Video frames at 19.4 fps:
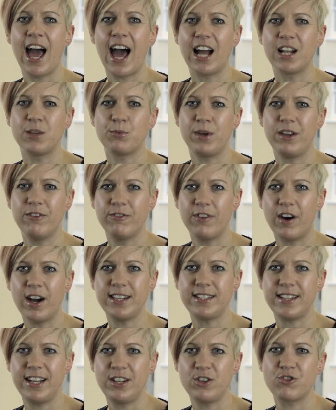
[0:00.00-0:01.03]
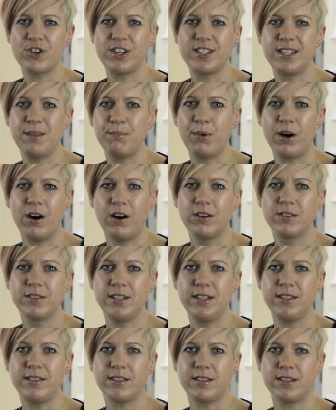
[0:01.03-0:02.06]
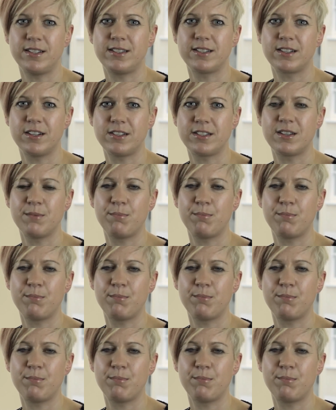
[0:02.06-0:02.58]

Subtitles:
and we invite interested parties to discuss